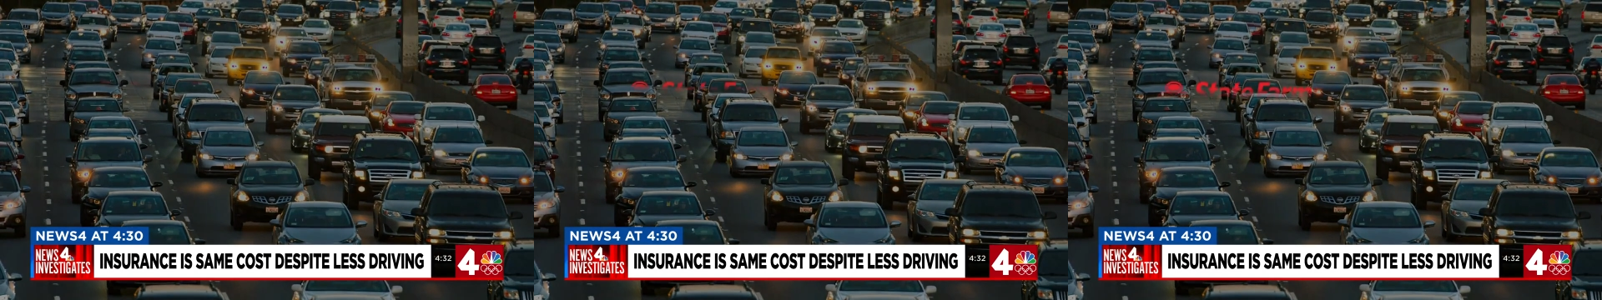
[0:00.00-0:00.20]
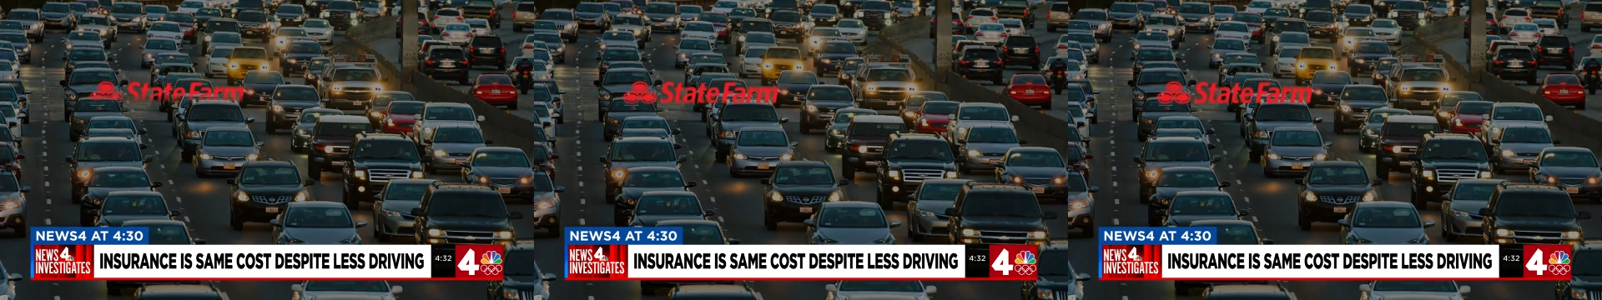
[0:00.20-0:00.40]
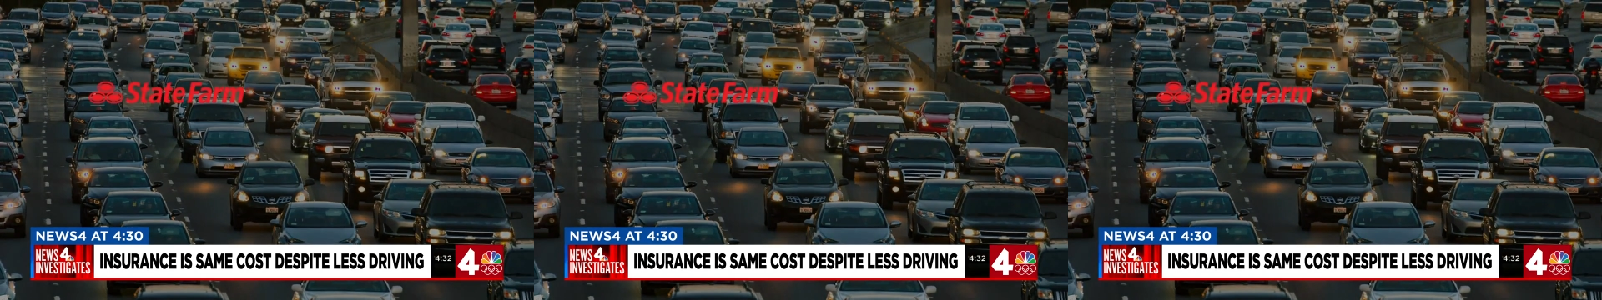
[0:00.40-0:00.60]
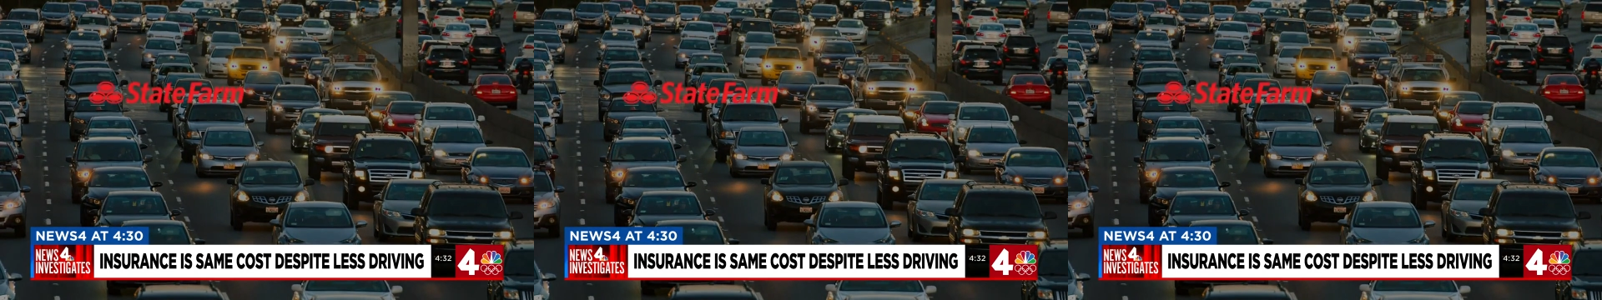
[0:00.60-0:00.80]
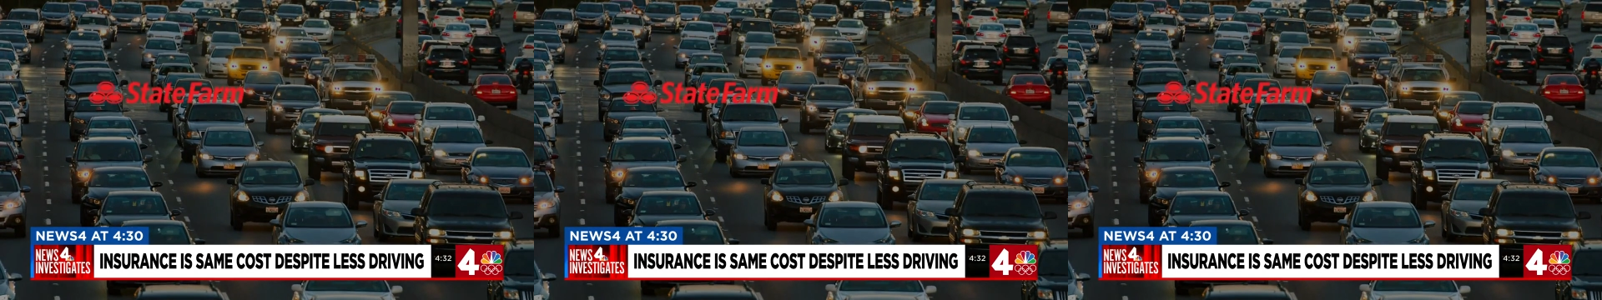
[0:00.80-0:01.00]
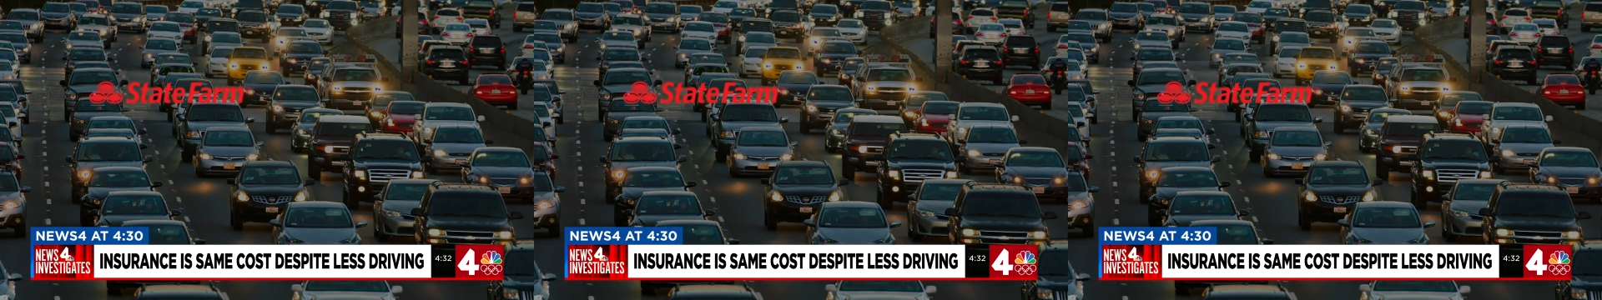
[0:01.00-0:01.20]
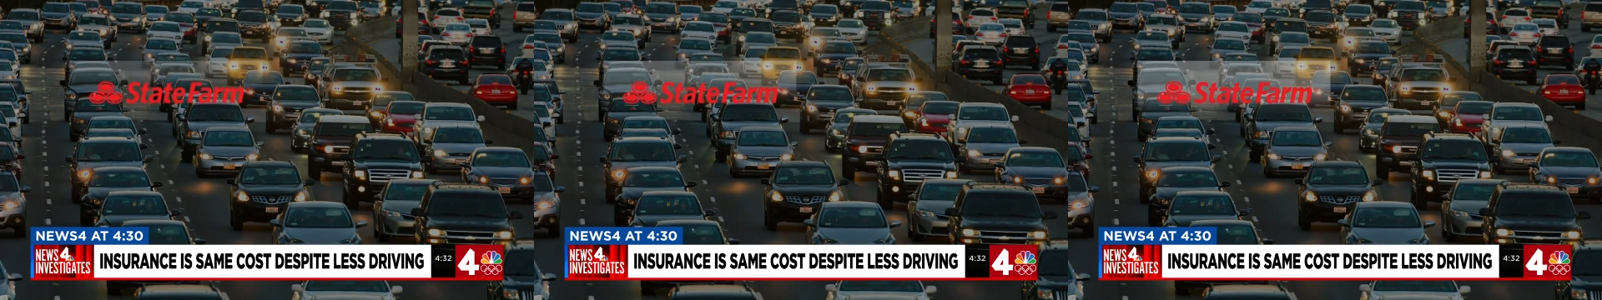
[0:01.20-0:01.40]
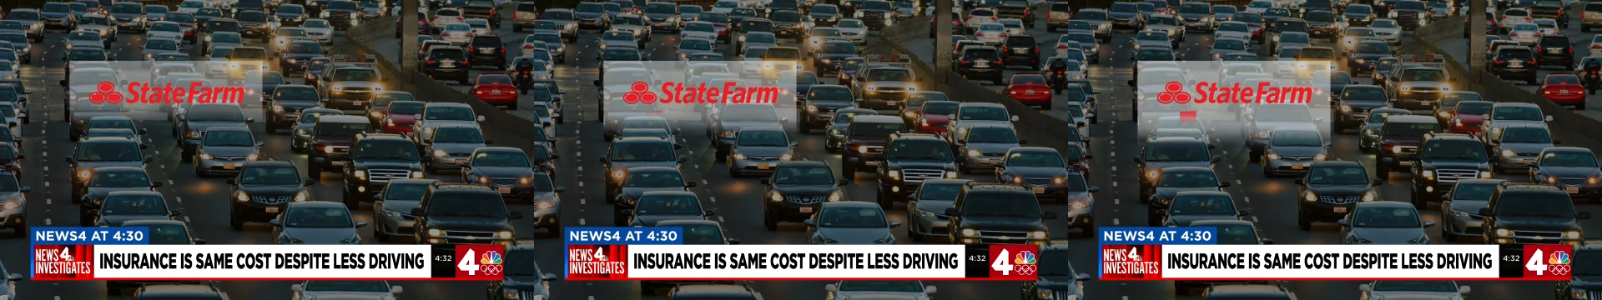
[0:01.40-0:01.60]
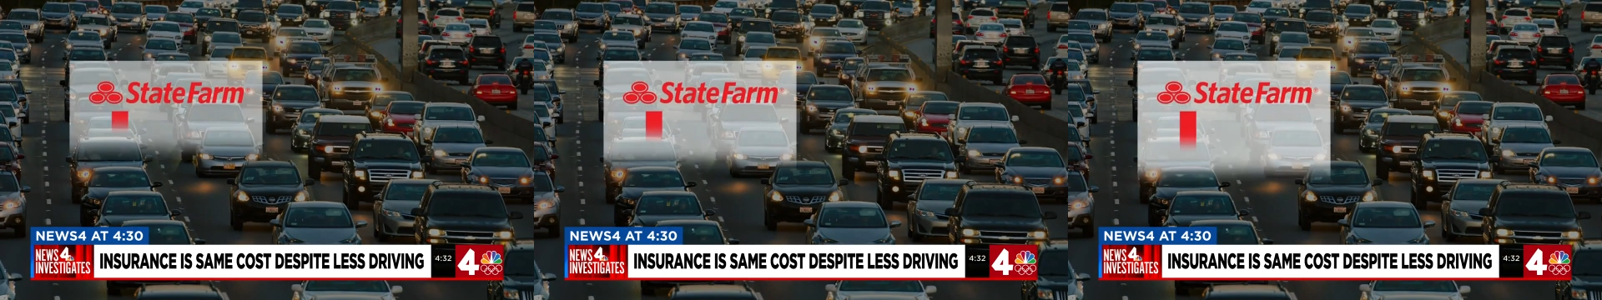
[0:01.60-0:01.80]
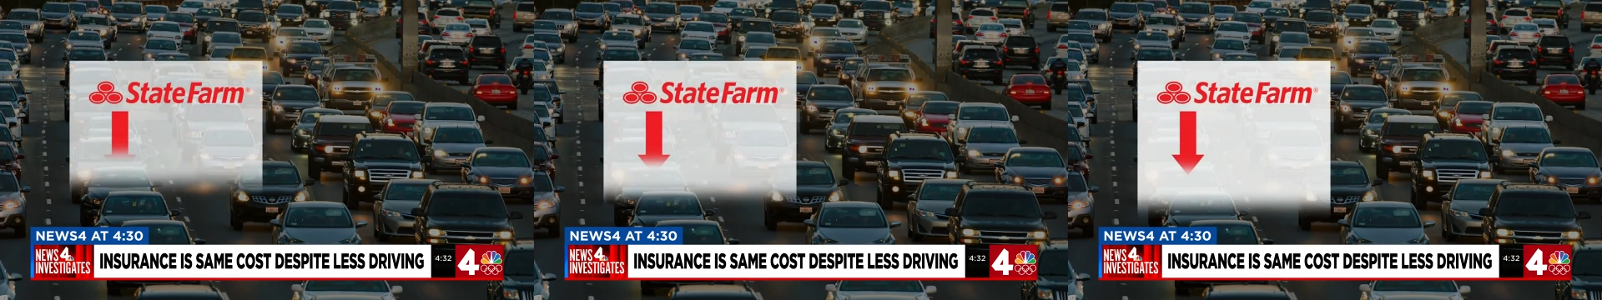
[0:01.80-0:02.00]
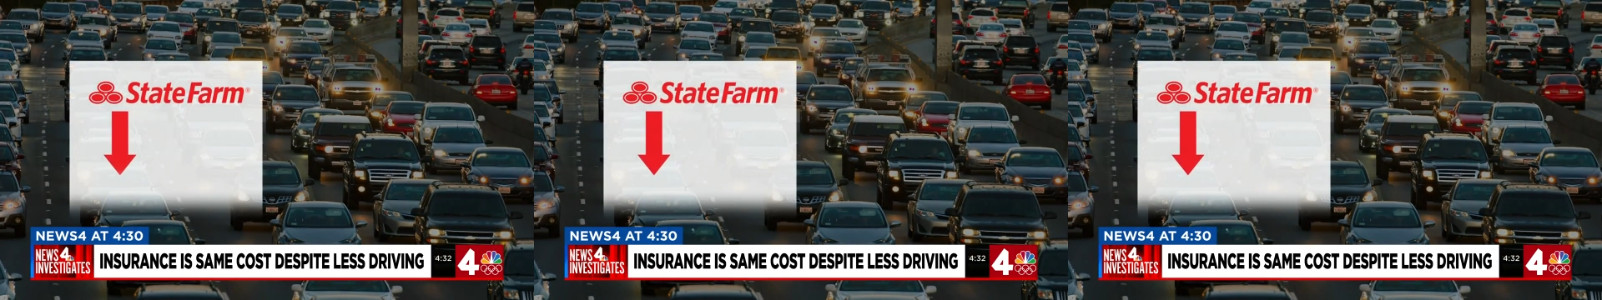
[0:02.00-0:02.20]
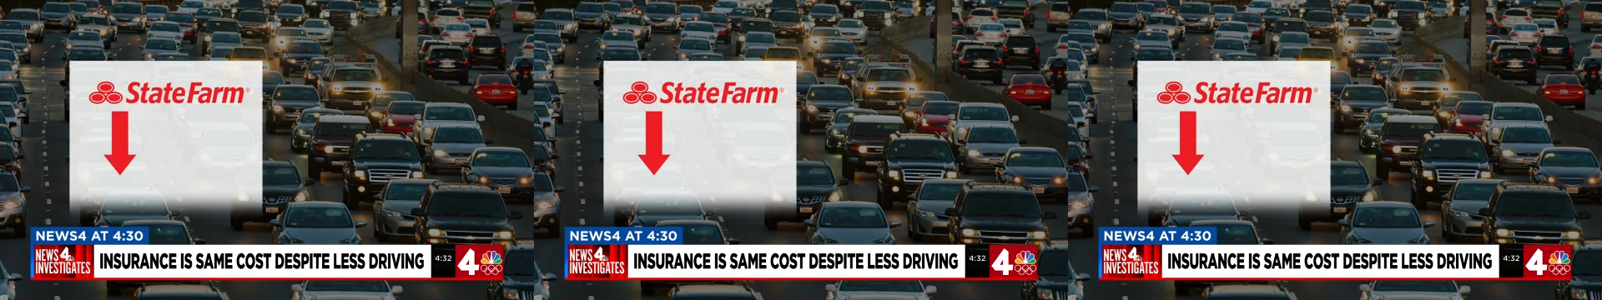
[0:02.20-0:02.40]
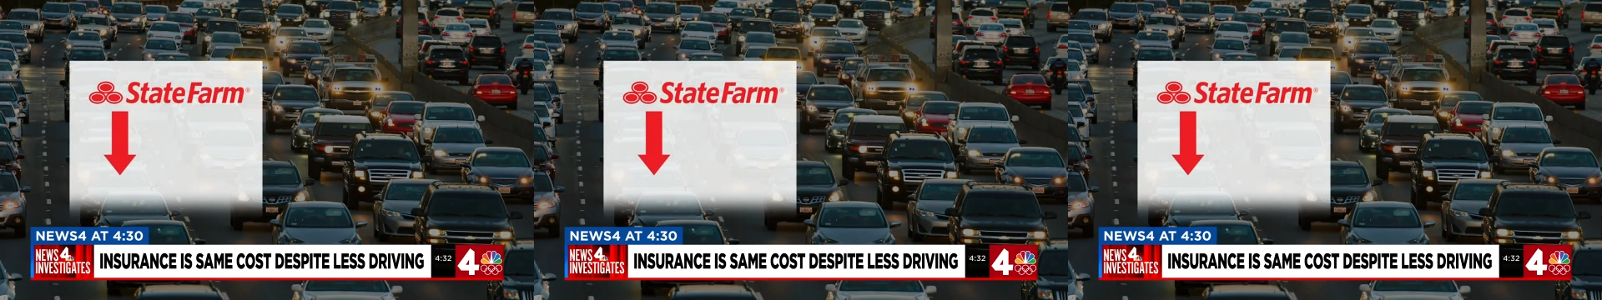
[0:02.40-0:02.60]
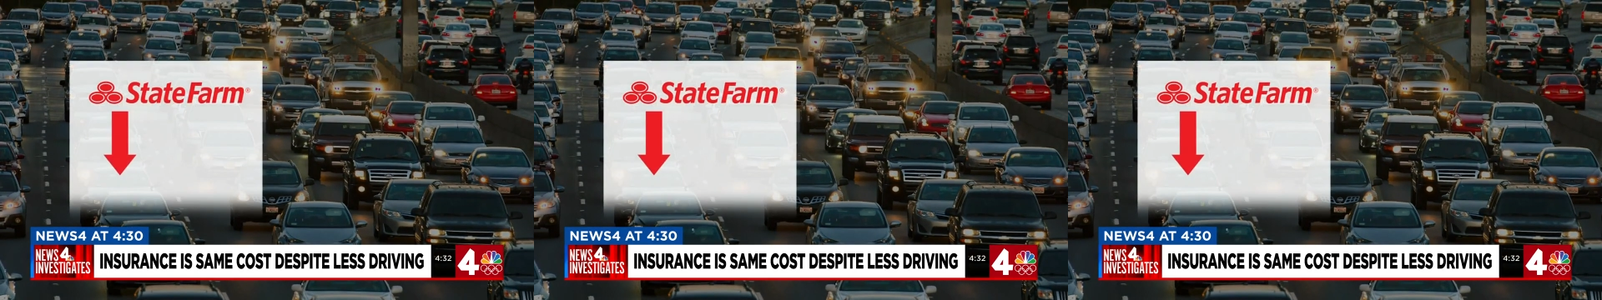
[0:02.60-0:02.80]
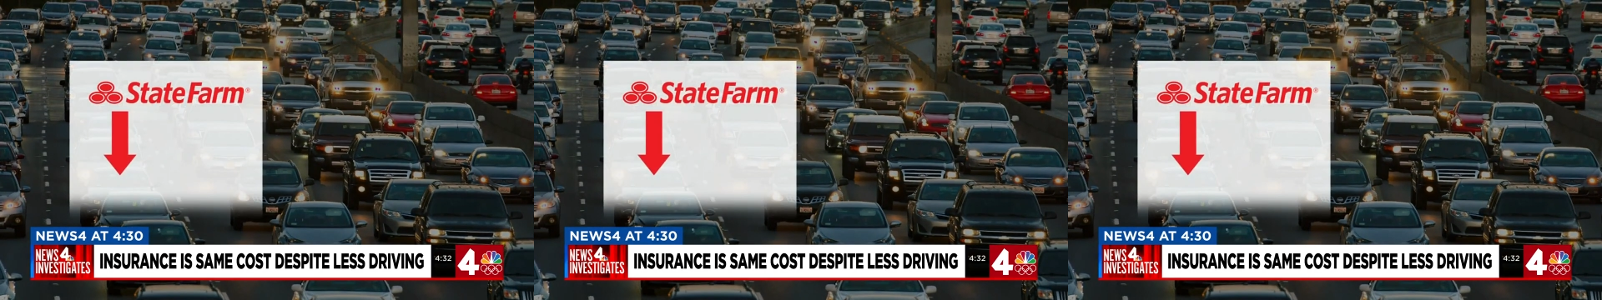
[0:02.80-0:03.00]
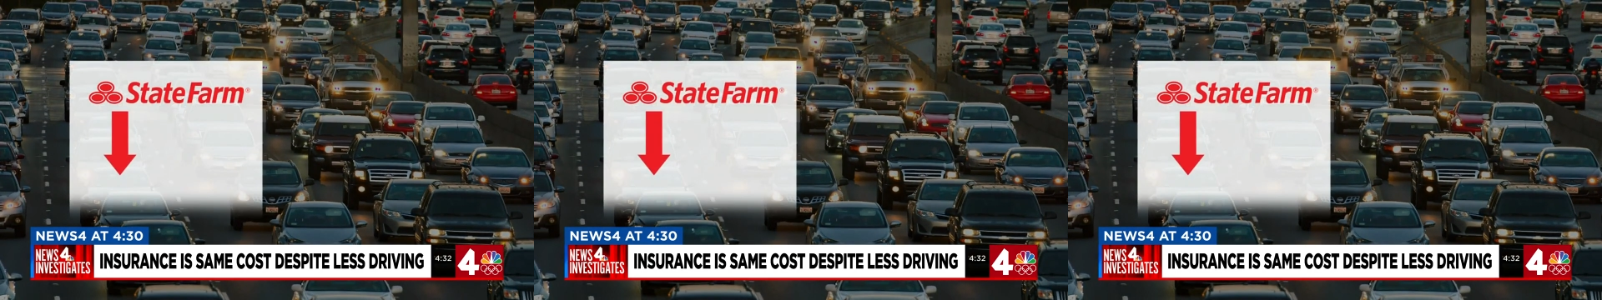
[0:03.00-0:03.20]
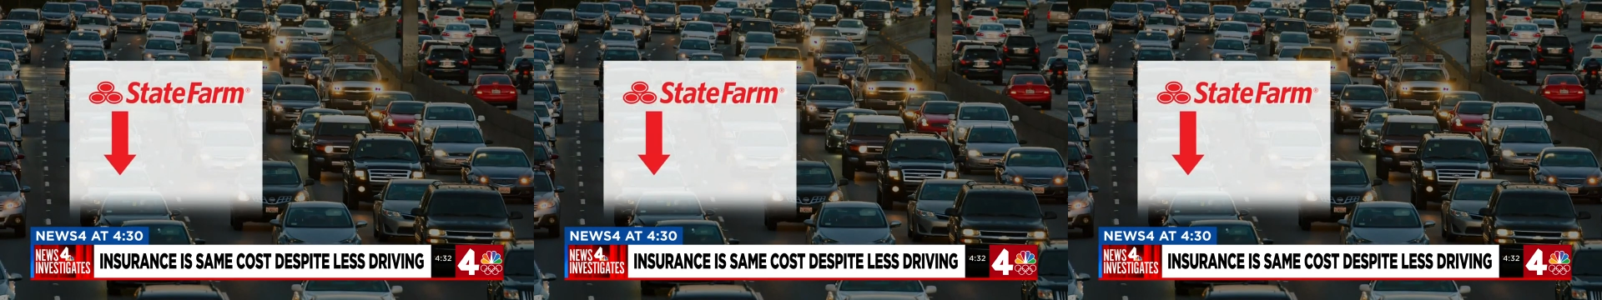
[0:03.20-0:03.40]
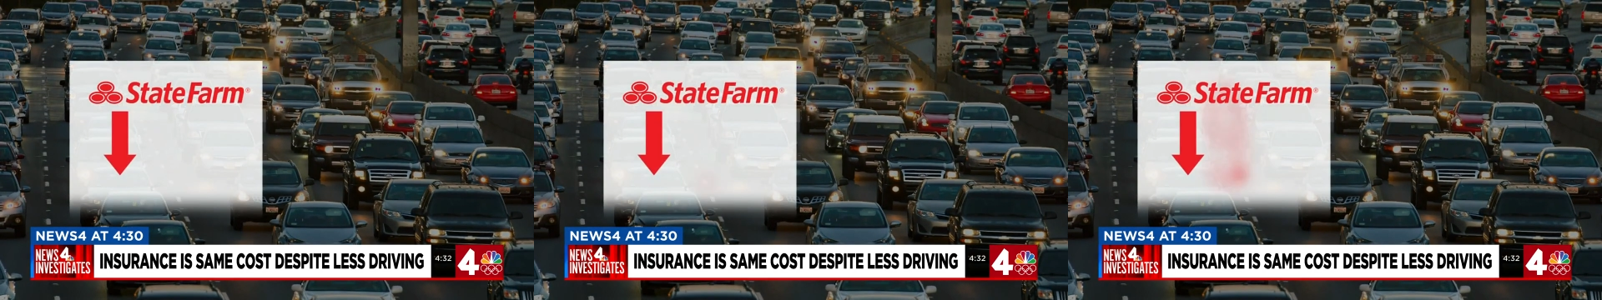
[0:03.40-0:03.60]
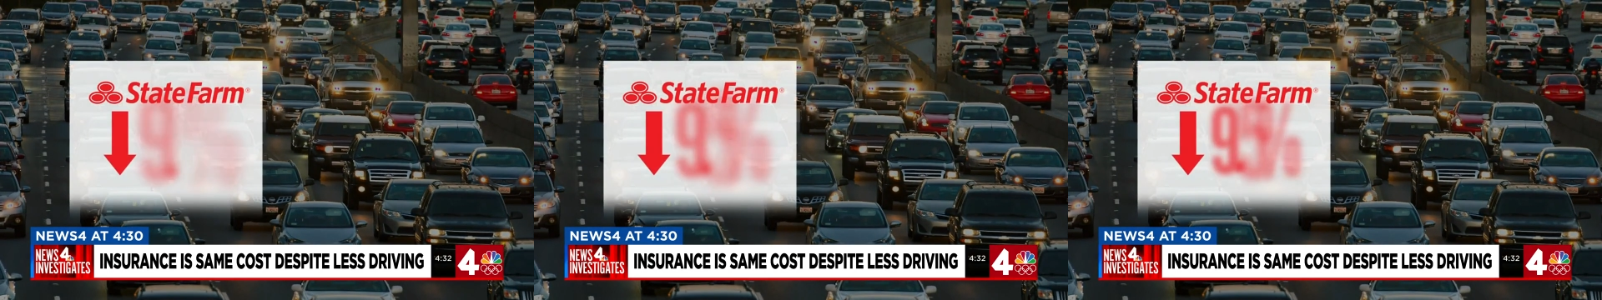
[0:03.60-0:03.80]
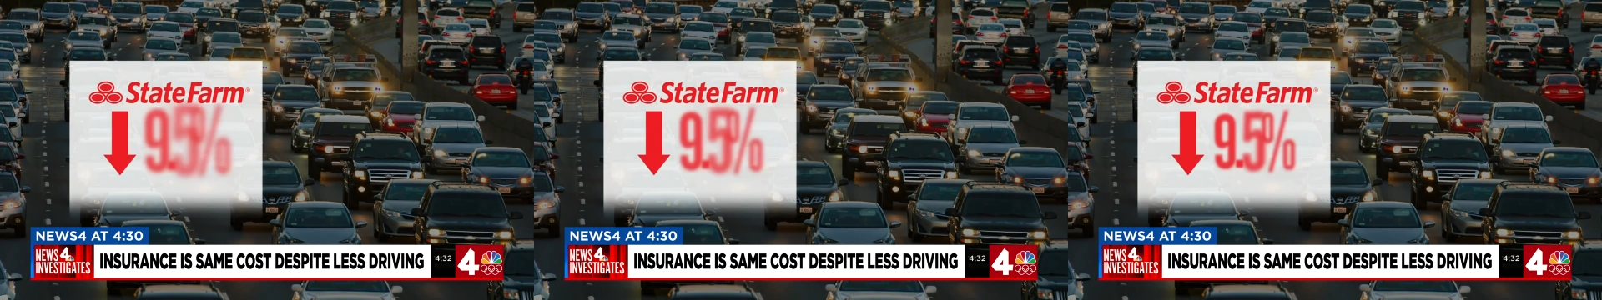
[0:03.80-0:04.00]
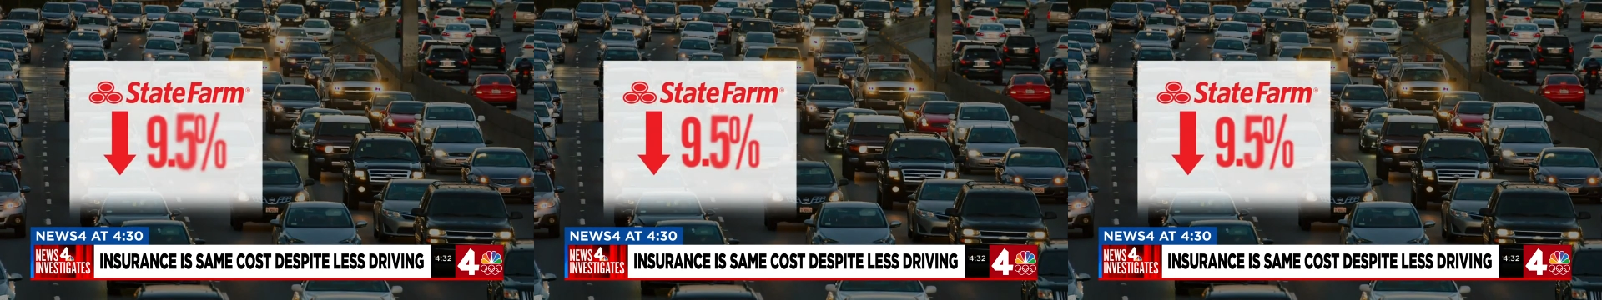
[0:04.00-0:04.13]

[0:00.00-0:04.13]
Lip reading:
Nobody's mouth can be seen.